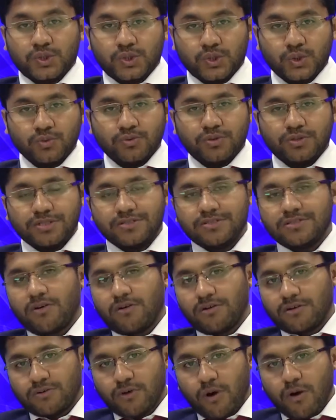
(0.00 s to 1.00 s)
To
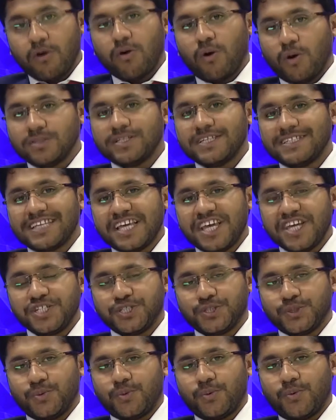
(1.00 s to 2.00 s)
talk on this
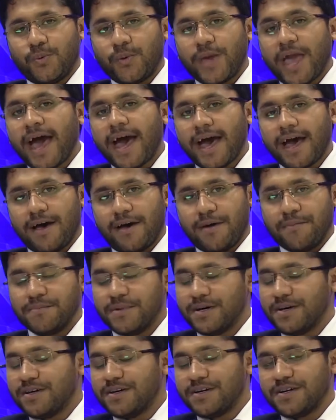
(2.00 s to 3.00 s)
issue, we have
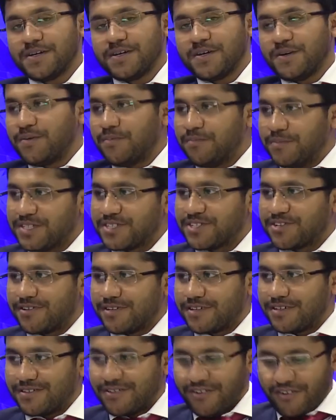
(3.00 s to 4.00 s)

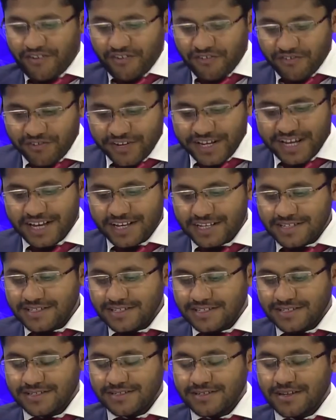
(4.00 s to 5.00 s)
Mr.
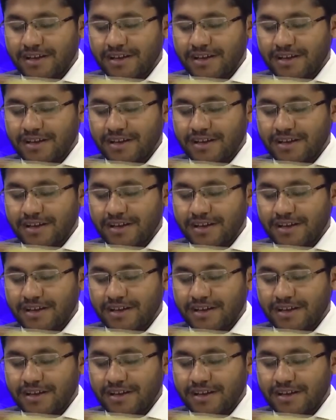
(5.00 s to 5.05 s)
Riaz.